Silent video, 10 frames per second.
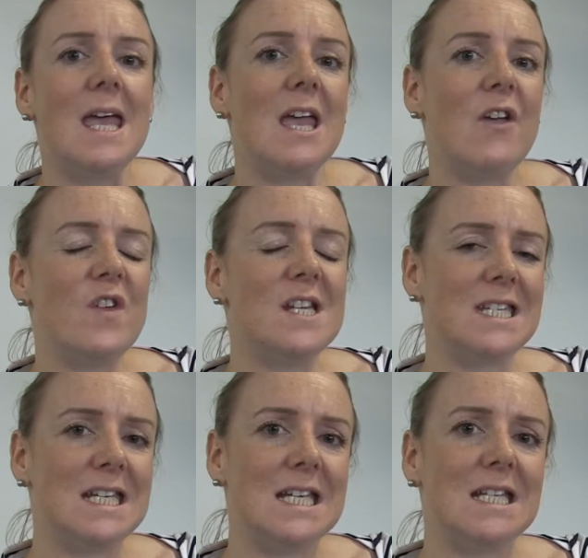If
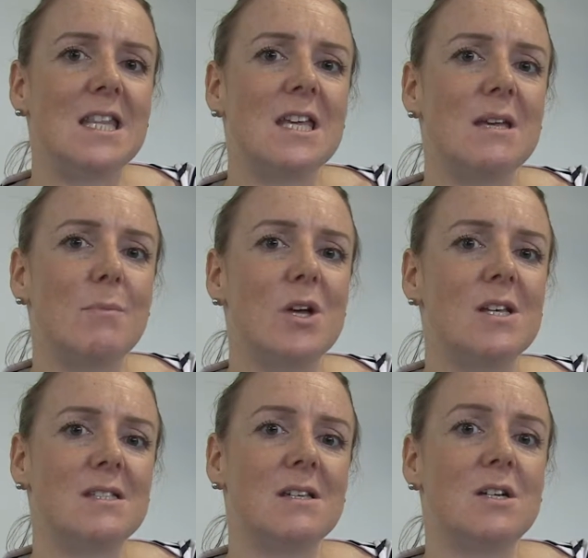indeed the
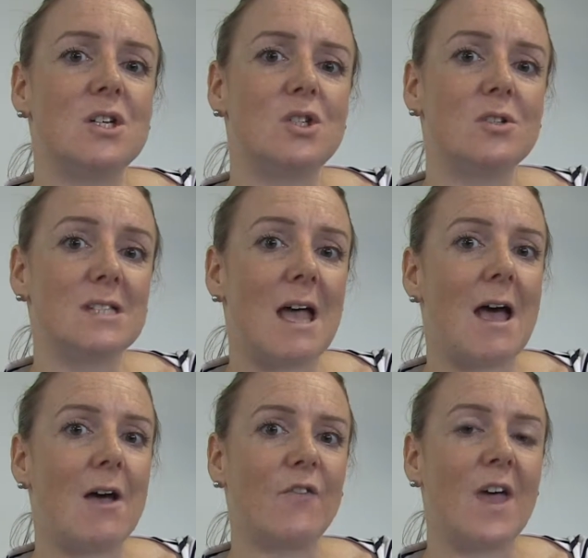person does
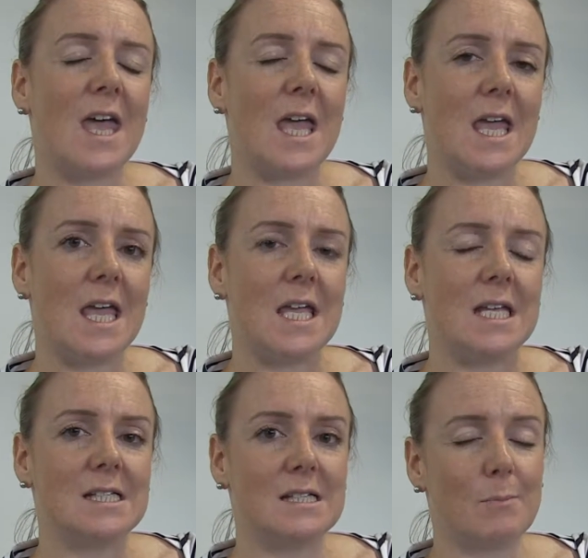have
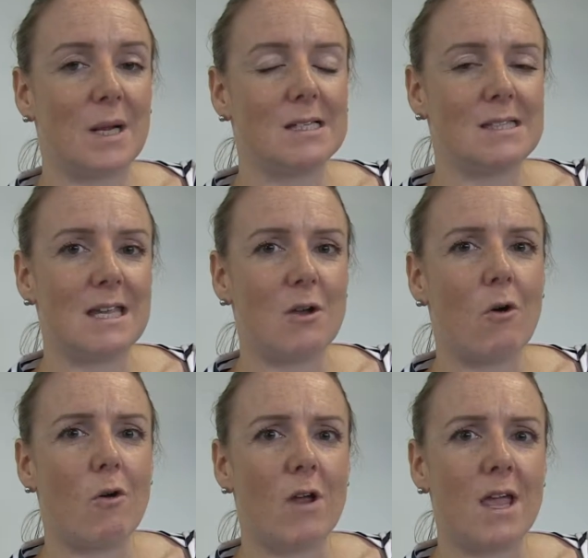a disability
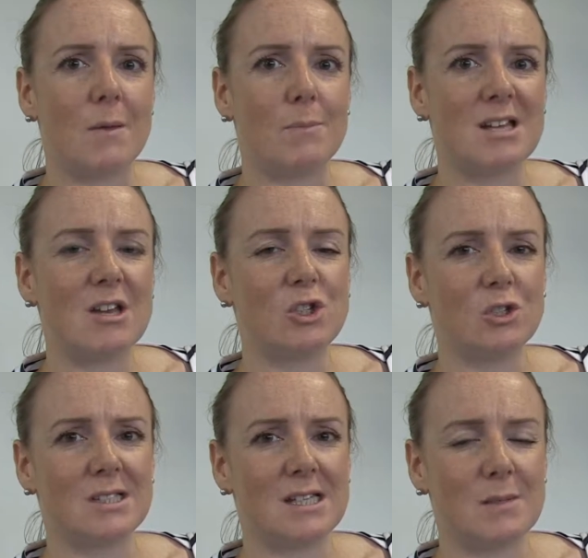or a
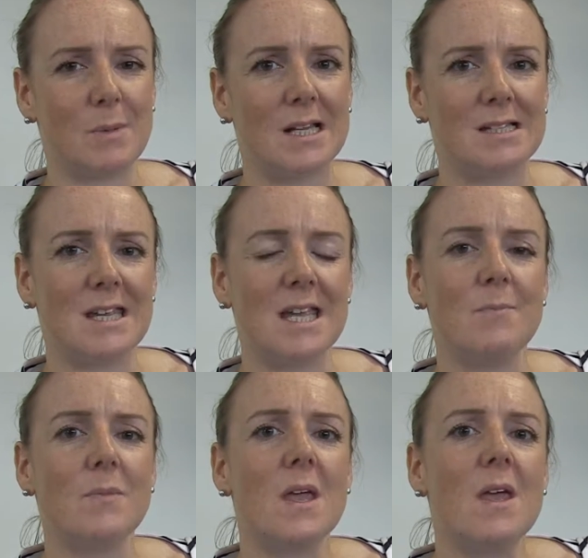potential
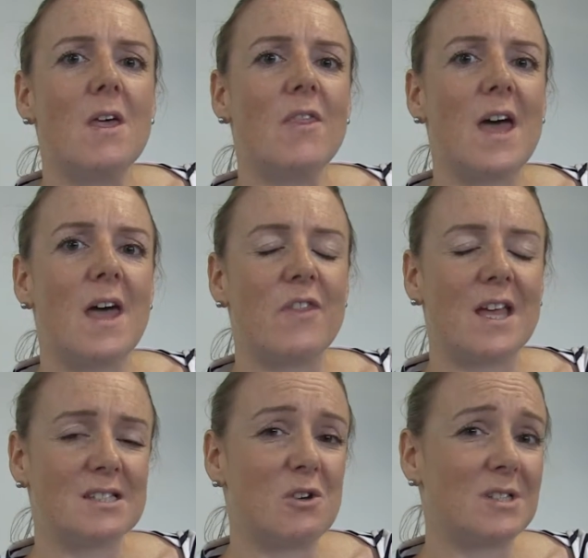disability, then
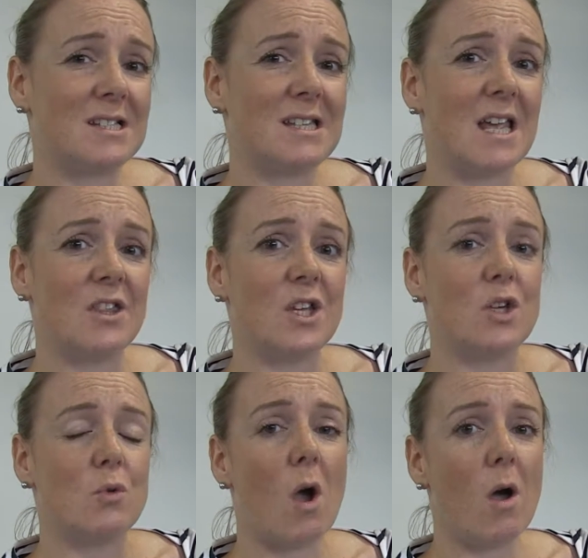that's not to say that
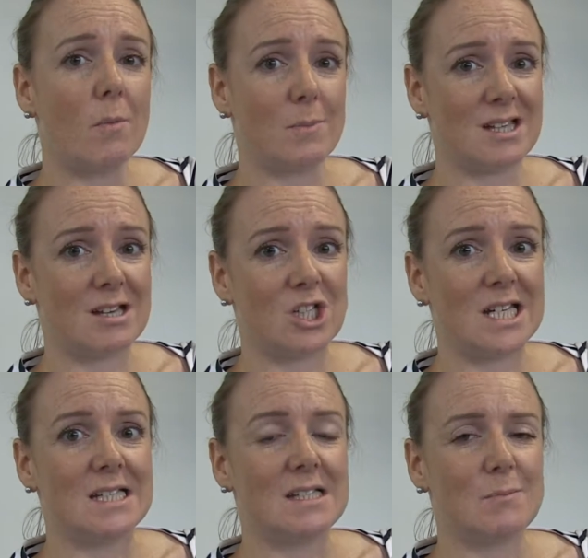you can't
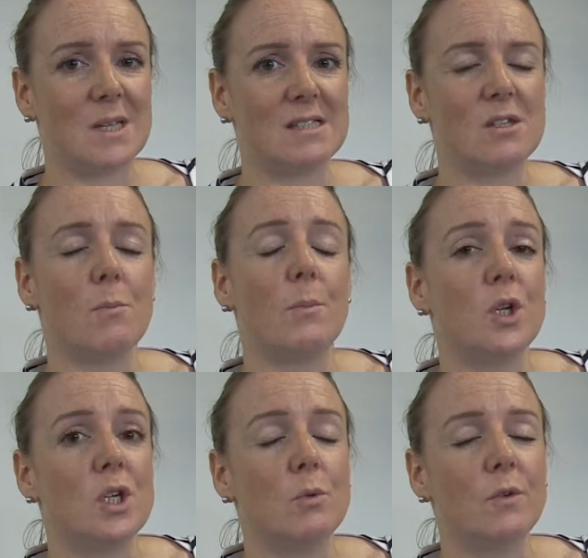potentially dismiss them,
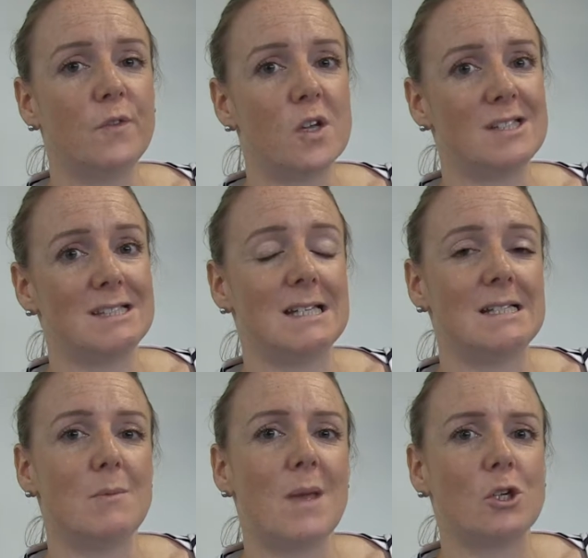but you will first need
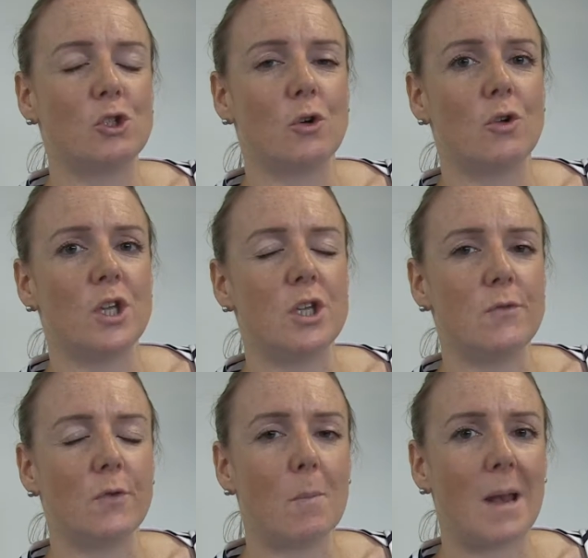to make sure that
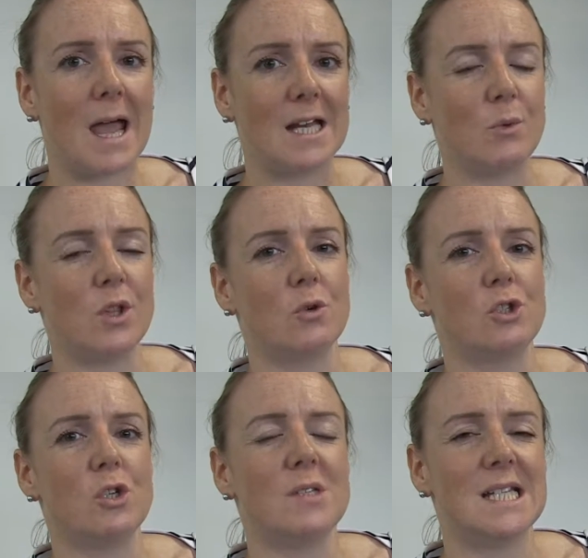you've complied with your
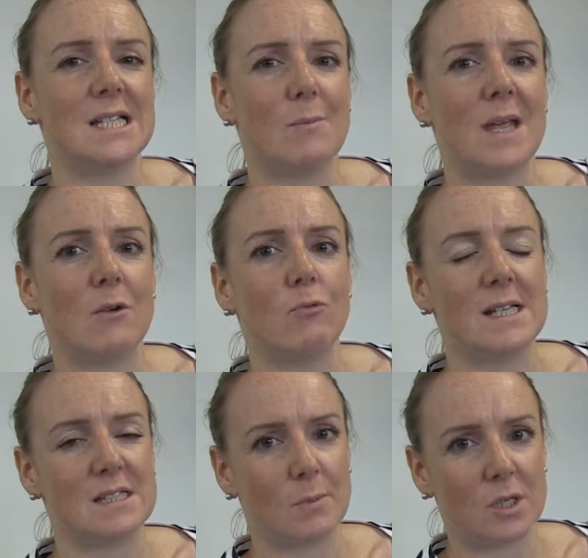duty to make
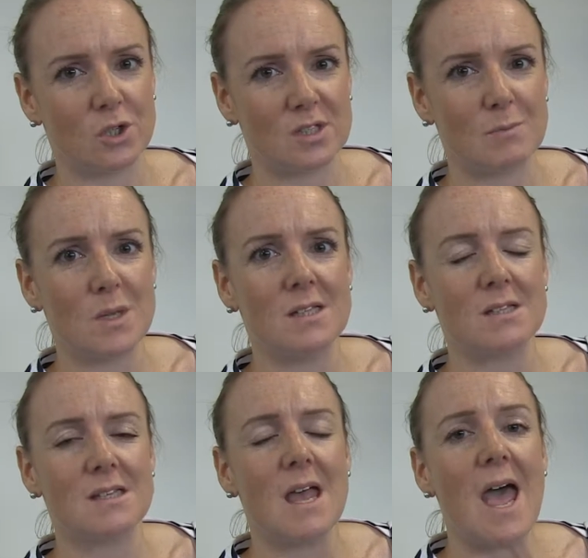reasonable
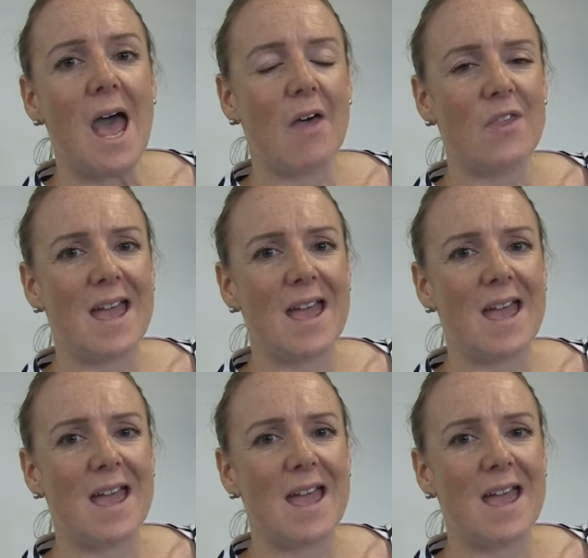adjustments and that